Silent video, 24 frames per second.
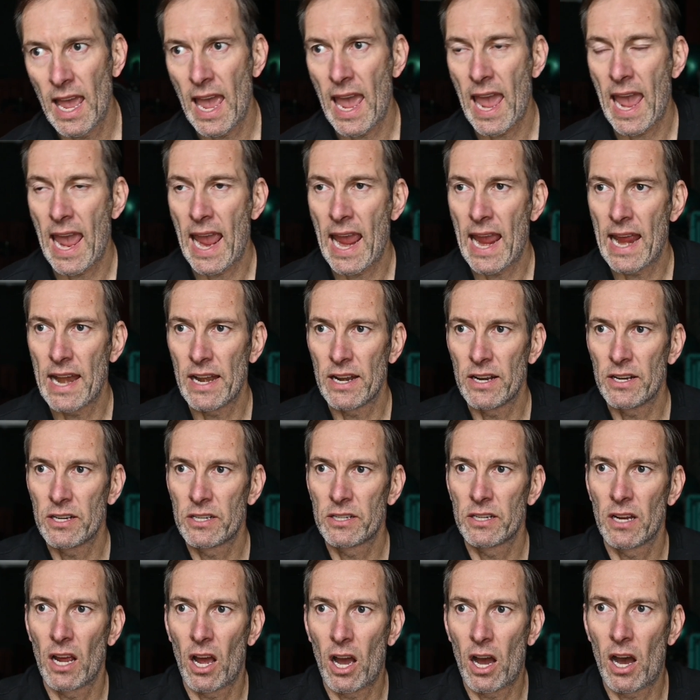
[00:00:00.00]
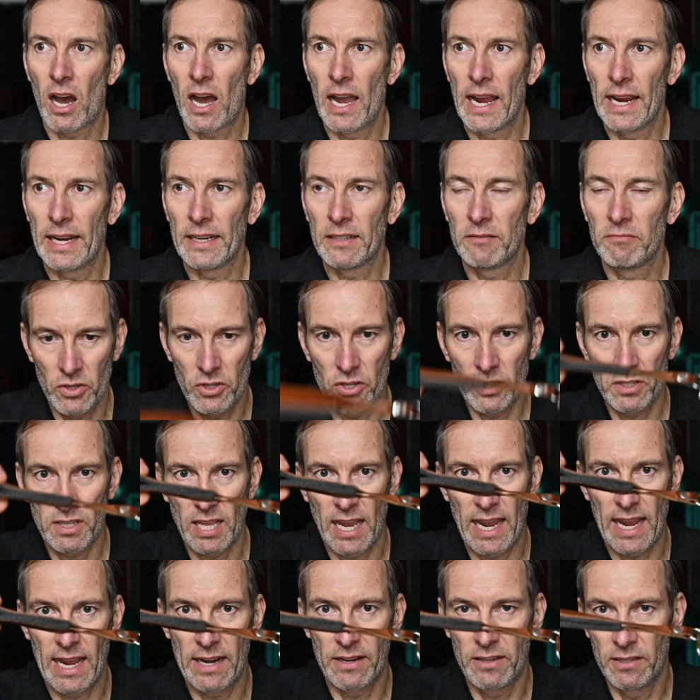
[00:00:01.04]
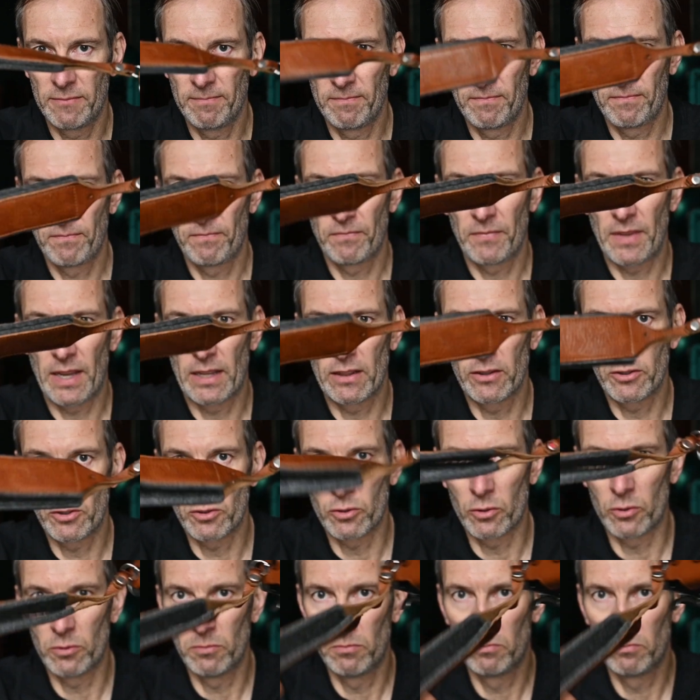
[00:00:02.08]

and I just had a little